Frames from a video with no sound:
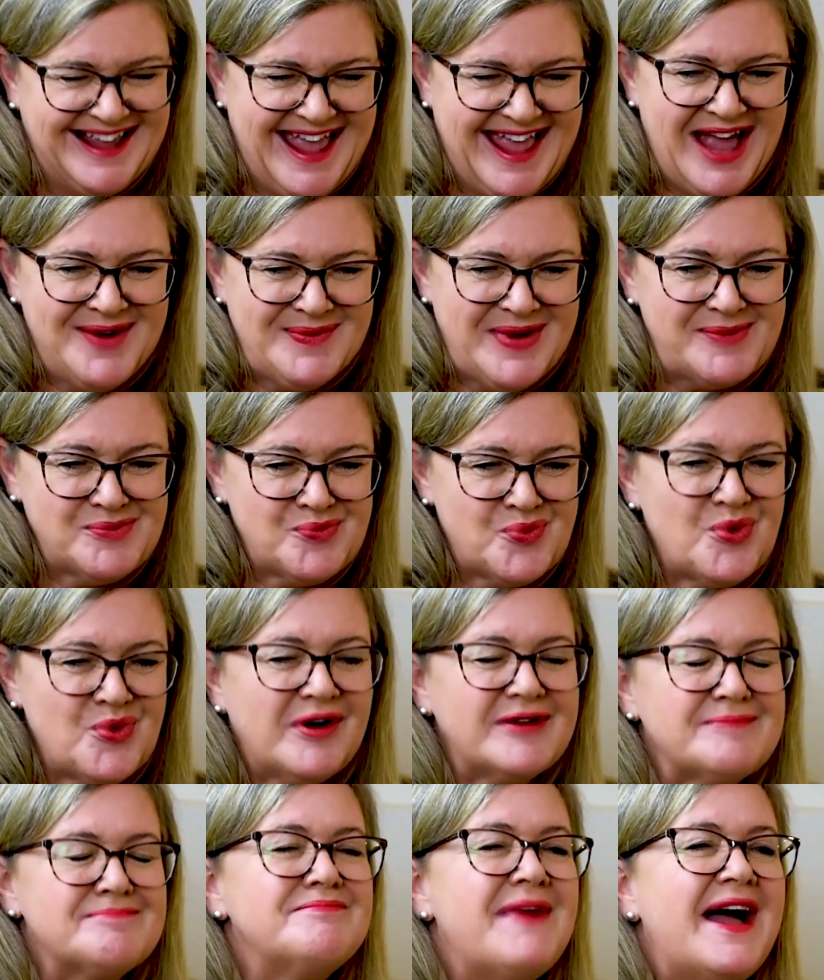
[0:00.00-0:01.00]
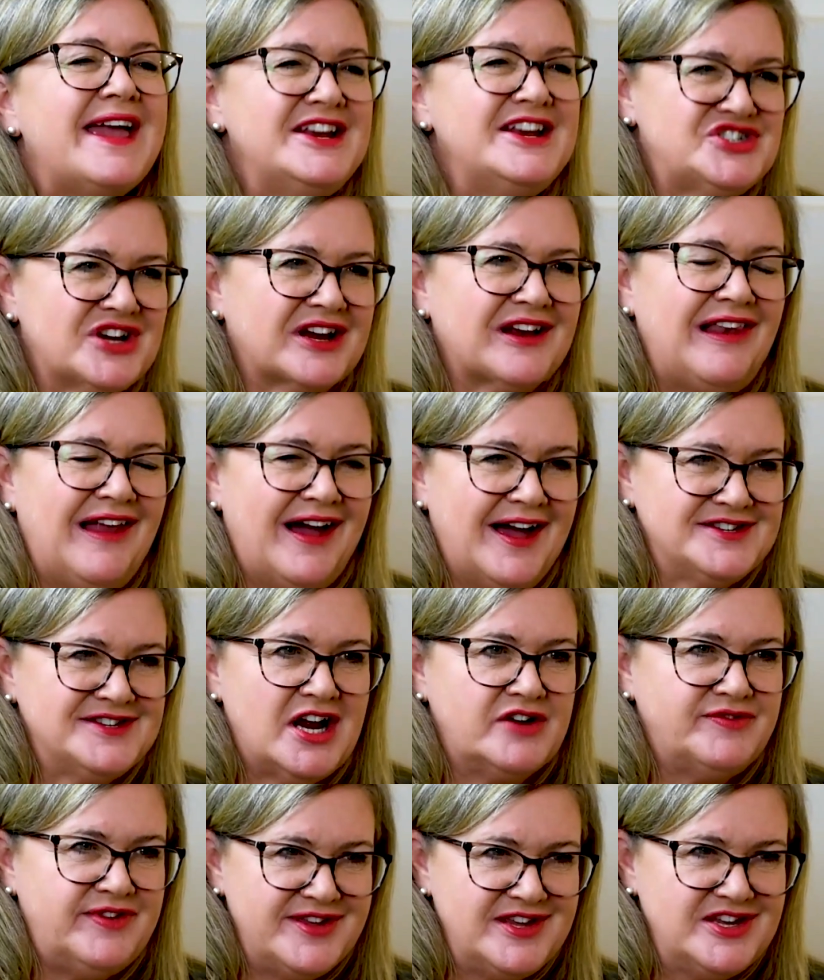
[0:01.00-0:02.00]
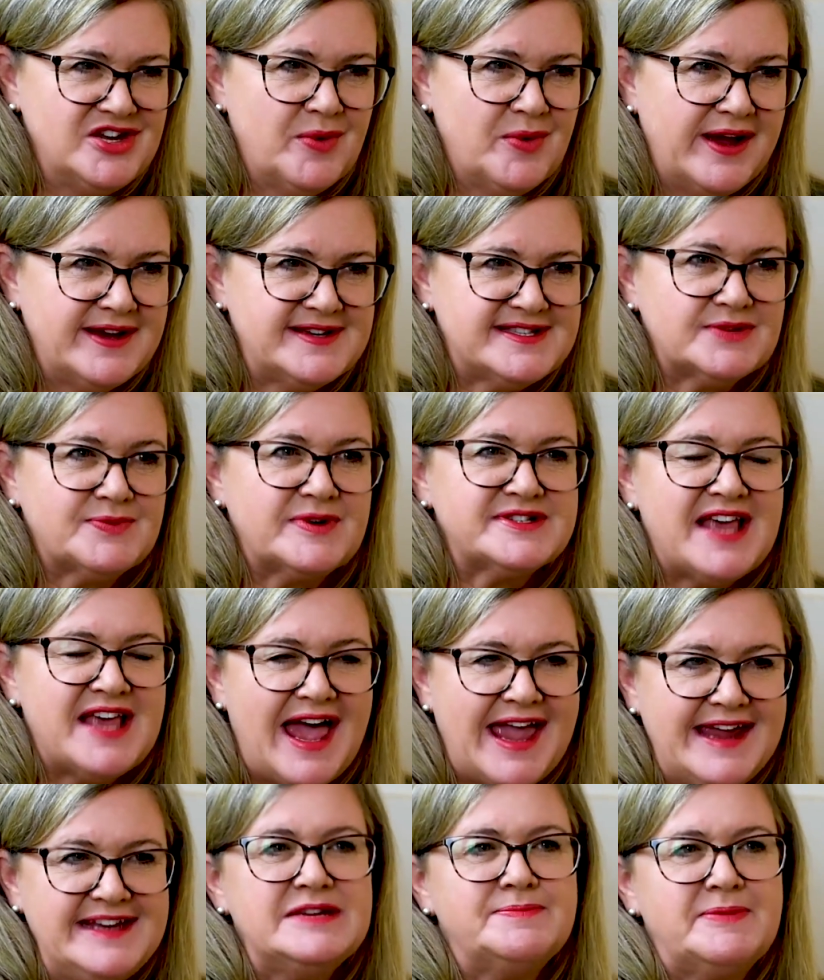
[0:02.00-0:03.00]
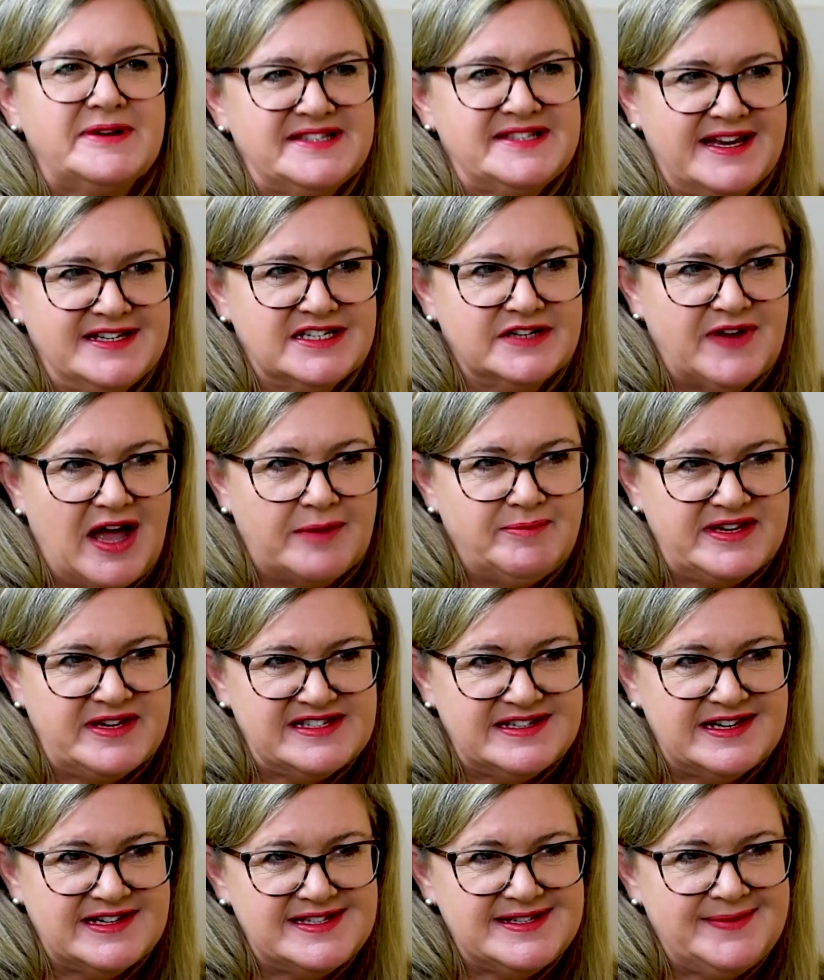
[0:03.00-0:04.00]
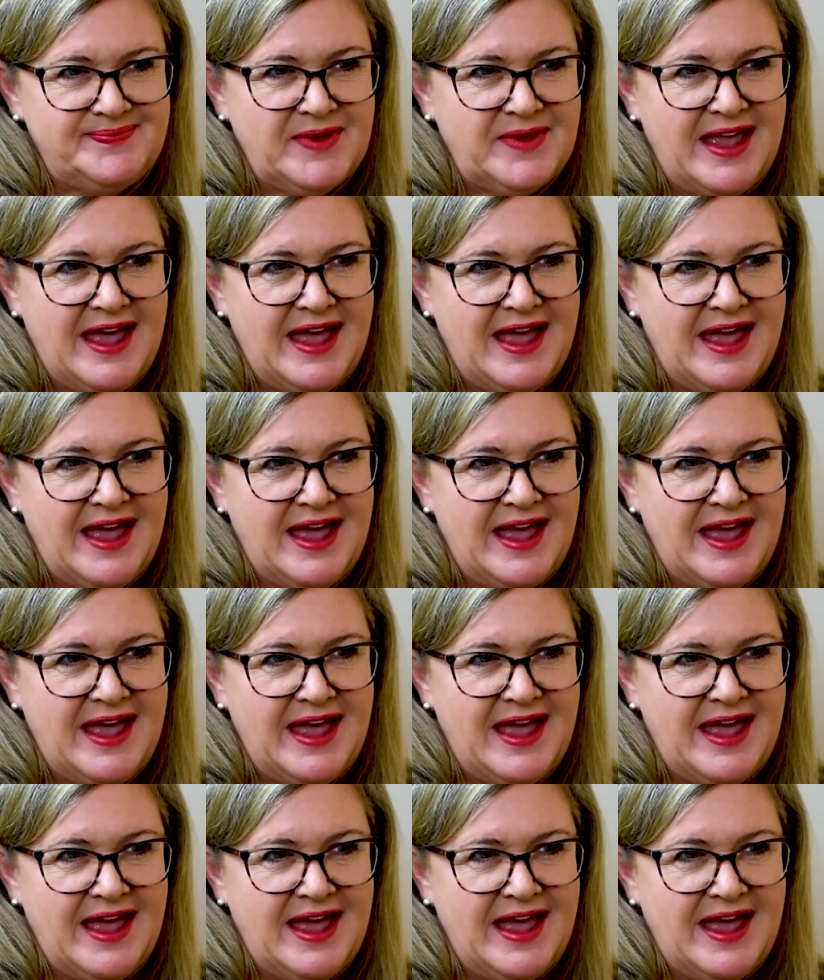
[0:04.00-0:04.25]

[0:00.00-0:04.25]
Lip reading: we had one major client over in the US that was 80% of our business.